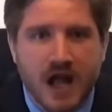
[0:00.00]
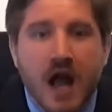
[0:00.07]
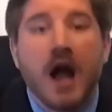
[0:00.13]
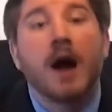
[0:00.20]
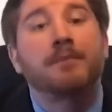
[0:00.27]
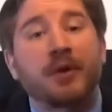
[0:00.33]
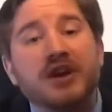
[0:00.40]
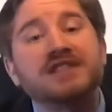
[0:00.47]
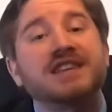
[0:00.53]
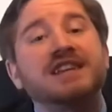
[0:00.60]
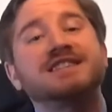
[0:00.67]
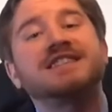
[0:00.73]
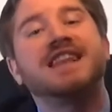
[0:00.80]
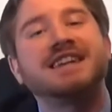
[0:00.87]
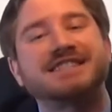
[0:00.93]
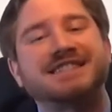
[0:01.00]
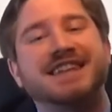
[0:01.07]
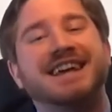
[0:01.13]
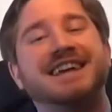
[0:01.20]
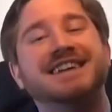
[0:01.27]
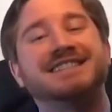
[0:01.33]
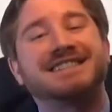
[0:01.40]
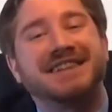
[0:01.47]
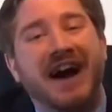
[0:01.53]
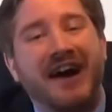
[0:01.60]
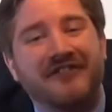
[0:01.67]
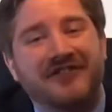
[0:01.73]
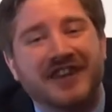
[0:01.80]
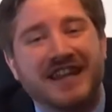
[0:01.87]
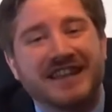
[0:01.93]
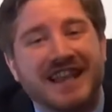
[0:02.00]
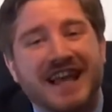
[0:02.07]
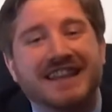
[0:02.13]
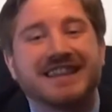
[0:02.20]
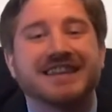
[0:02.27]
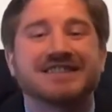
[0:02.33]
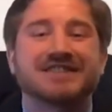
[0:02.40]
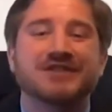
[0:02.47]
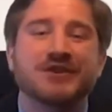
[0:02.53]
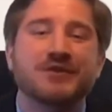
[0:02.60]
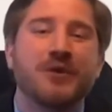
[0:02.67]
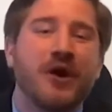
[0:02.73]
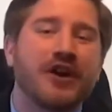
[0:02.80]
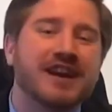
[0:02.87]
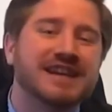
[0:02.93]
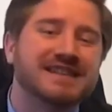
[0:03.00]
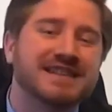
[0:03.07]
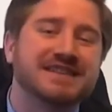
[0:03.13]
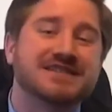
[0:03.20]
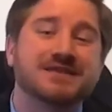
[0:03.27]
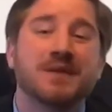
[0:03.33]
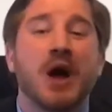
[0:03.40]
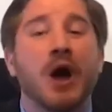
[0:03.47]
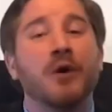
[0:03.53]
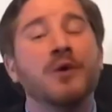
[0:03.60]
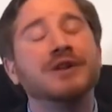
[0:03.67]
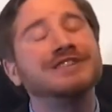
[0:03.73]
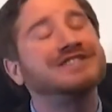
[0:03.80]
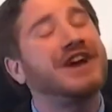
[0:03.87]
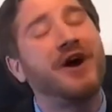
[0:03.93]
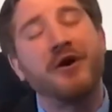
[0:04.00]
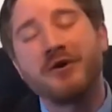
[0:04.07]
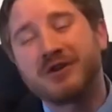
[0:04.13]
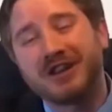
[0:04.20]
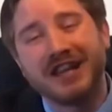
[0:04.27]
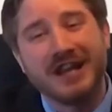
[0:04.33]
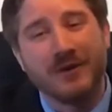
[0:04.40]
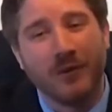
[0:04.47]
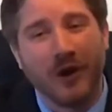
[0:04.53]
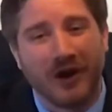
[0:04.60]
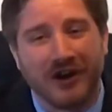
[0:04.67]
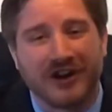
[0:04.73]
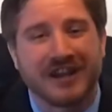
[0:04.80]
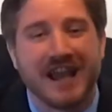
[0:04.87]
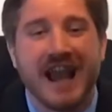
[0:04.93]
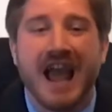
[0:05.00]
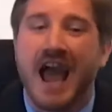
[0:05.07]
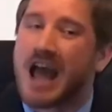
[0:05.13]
A Princess Celestia is confident that this new warning system will totally work